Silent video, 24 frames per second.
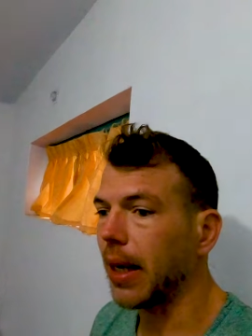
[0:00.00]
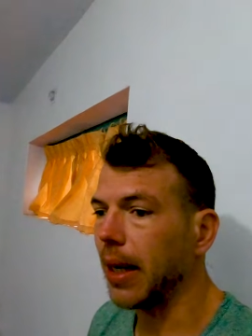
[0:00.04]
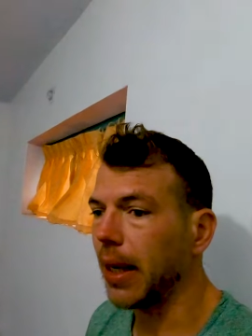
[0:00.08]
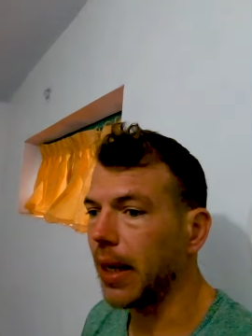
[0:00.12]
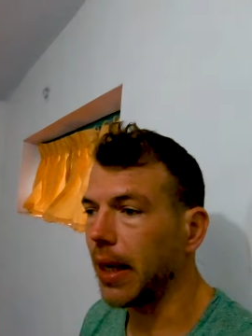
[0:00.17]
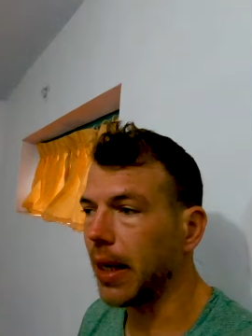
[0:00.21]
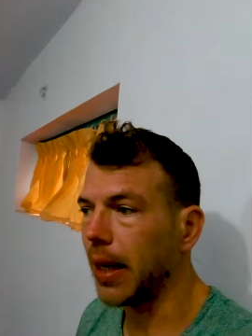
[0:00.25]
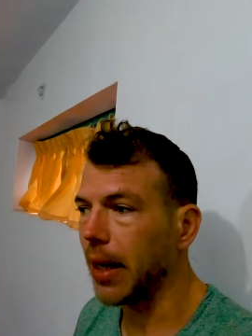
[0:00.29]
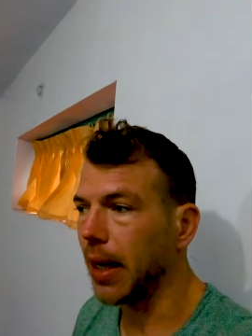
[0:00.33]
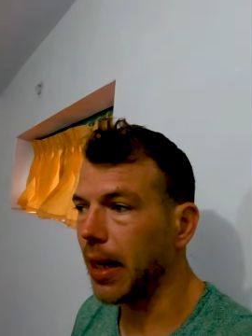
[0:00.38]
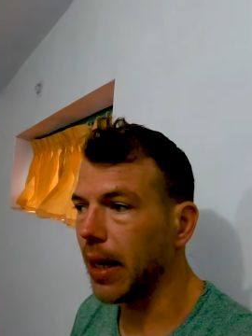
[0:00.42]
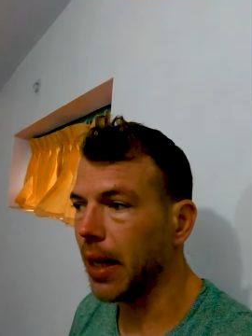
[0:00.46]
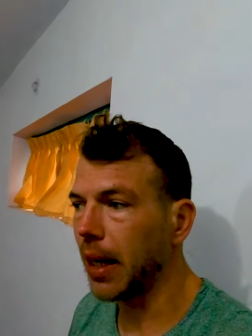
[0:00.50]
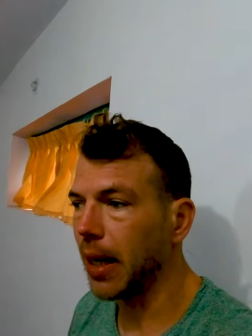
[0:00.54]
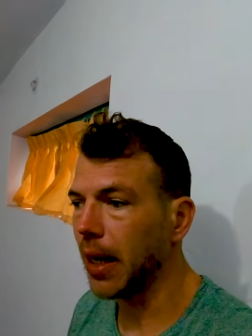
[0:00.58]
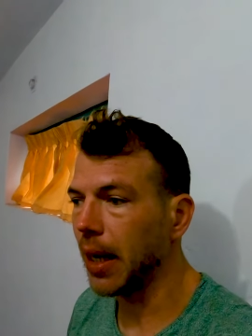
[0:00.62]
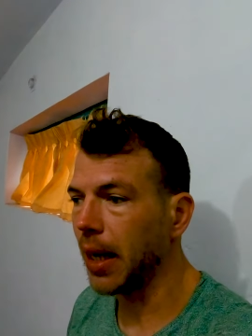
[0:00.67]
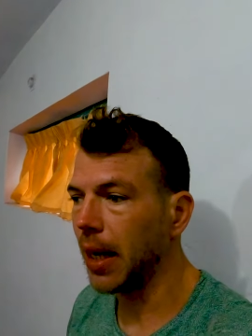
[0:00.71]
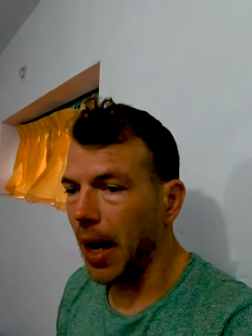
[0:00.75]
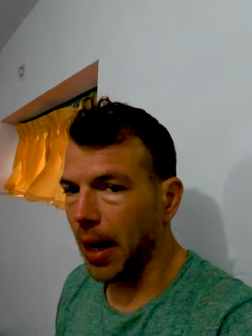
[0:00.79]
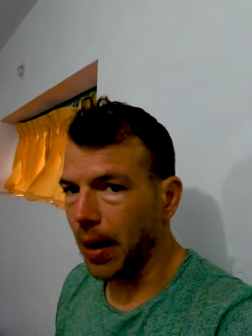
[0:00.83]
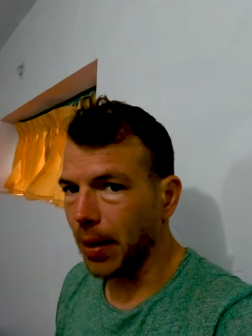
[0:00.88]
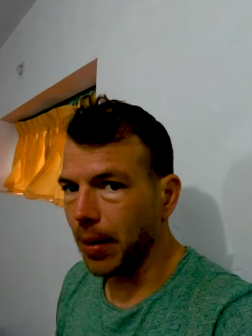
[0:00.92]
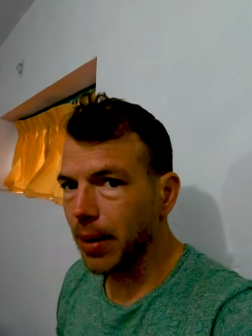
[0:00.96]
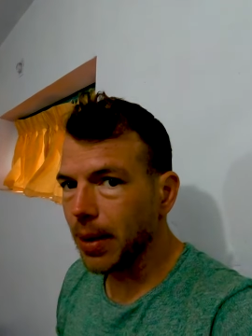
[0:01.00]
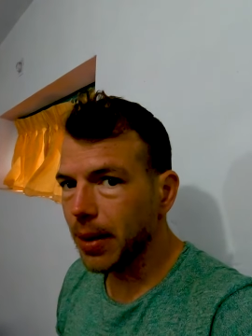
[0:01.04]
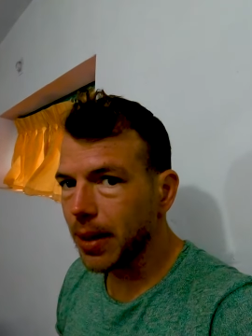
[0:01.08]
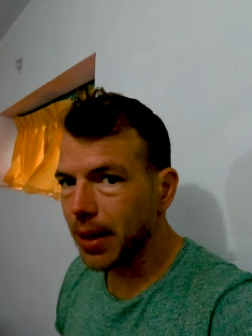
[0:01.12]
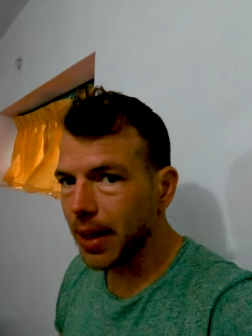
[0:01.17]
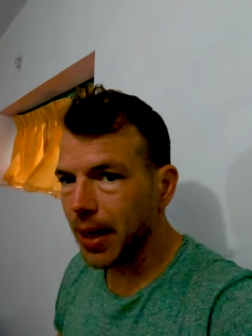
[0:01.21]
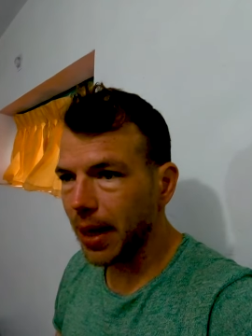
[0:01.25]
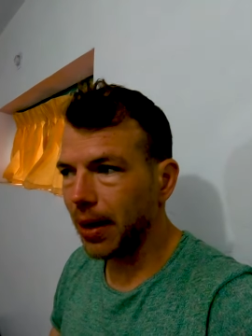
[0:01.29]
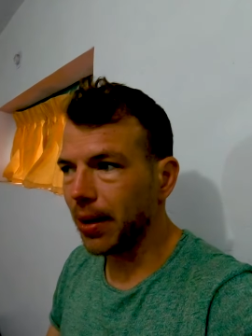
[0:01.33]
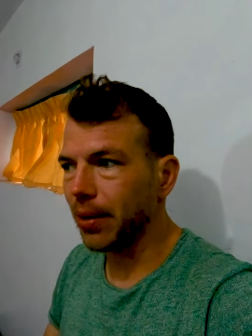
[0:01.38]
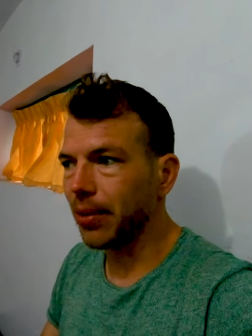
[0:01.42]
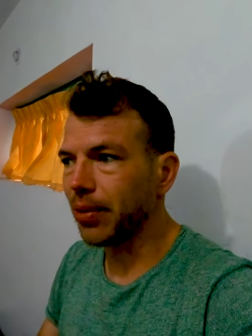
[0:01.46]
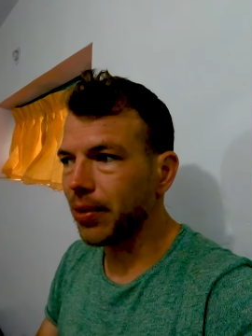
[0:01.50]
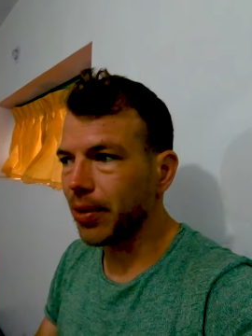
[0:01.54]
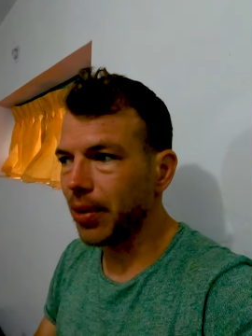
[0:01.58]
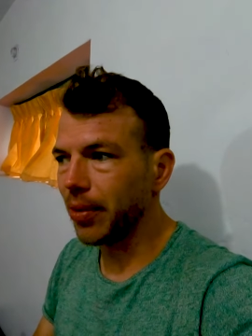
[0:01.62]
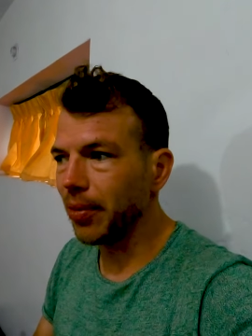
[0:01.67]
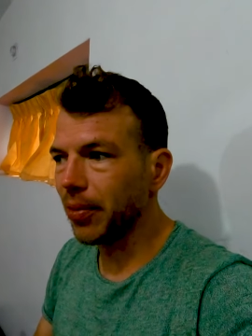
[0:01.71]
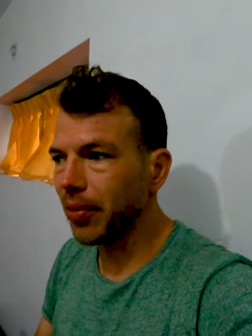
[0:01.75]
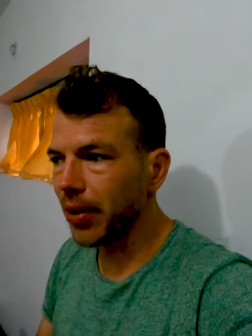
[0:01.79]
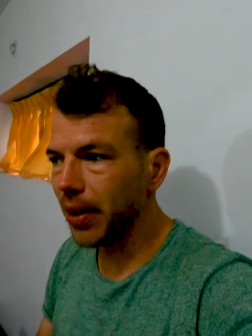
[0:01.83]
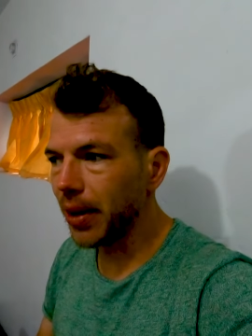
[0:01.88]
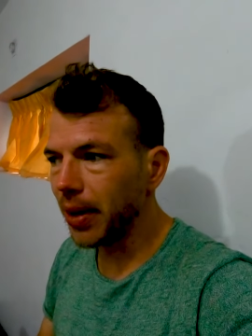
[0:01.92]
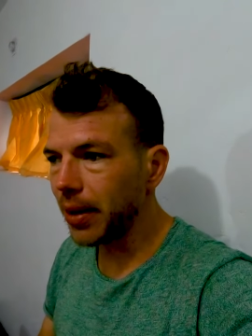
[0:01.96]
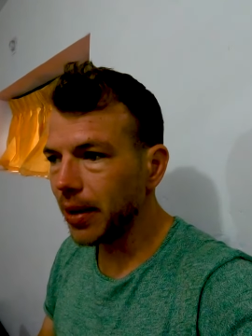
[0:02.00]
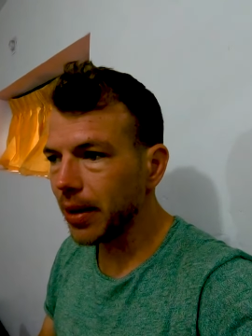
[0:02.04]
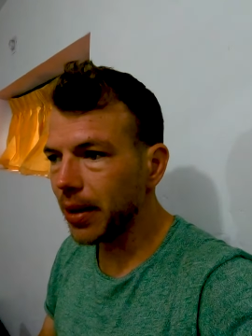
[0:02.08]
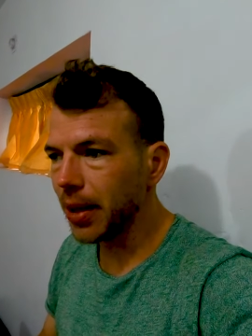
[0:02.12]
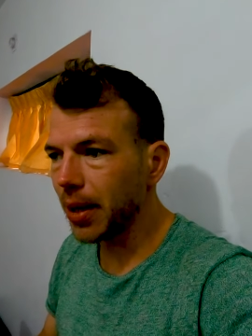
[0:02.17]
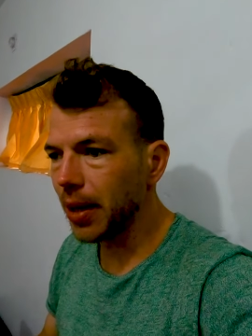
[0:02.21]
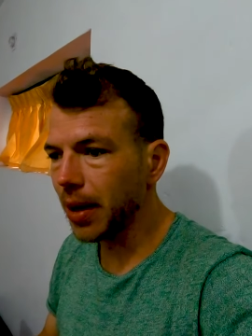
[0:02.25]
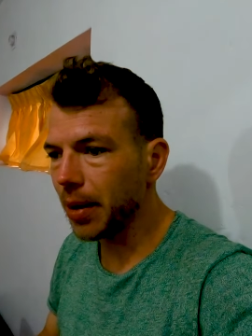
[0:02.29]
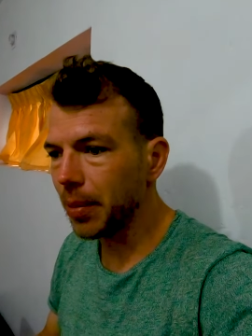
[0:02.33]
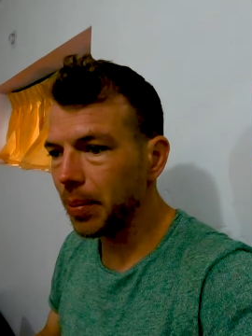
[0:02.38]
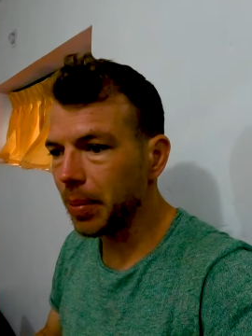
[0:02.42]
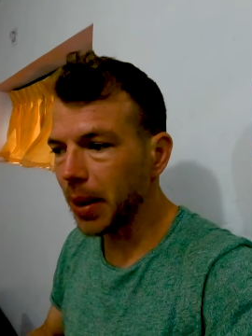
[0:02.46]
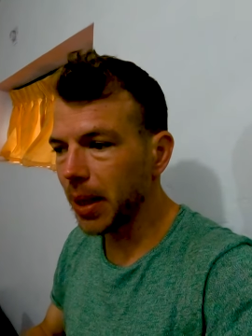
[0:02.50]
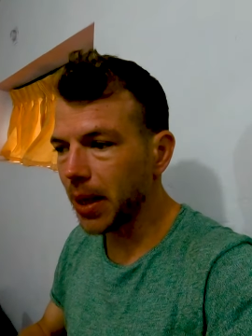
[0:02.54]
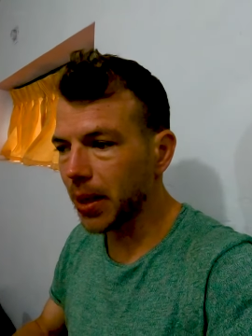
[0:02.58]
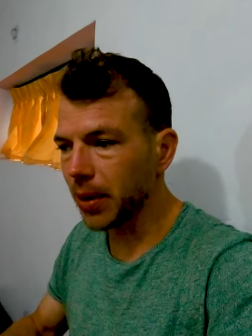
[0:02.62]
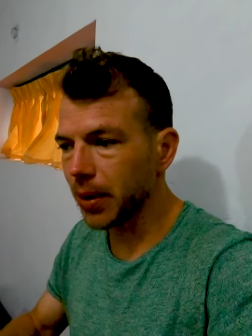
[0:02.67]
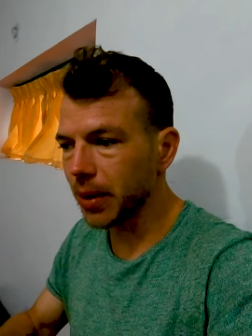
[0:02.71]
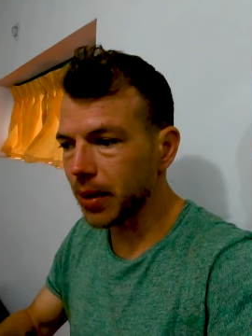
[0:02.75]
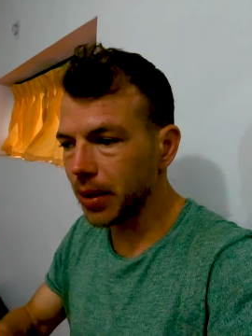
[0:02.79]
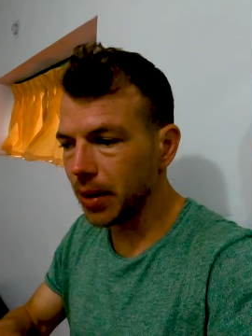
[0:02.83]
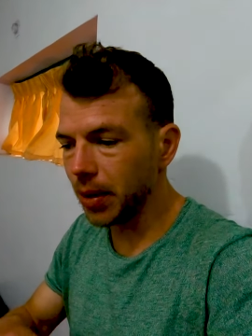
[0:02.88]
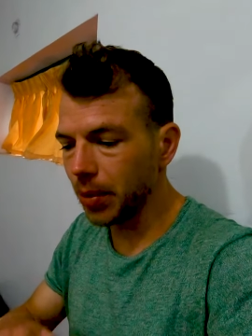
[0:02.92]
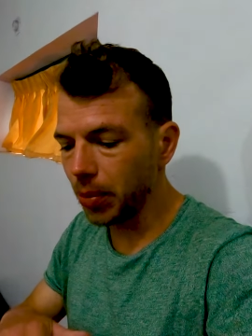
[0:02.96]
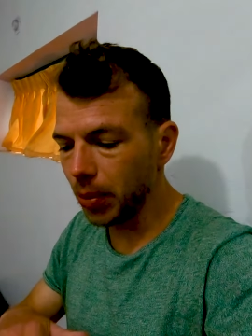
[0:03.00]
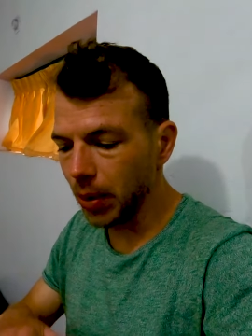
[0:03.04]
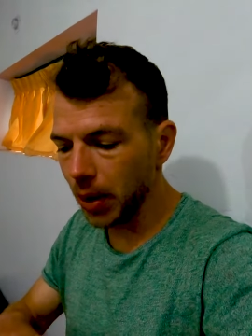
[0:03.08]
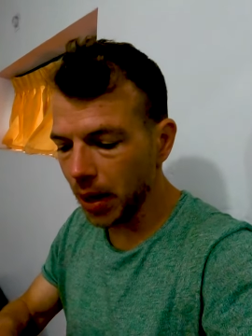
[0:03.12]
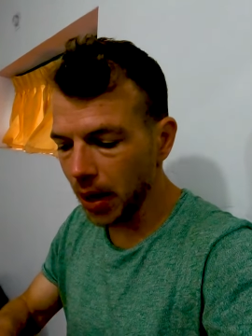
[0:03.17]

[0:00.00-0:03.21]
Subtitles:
I was kind of confident because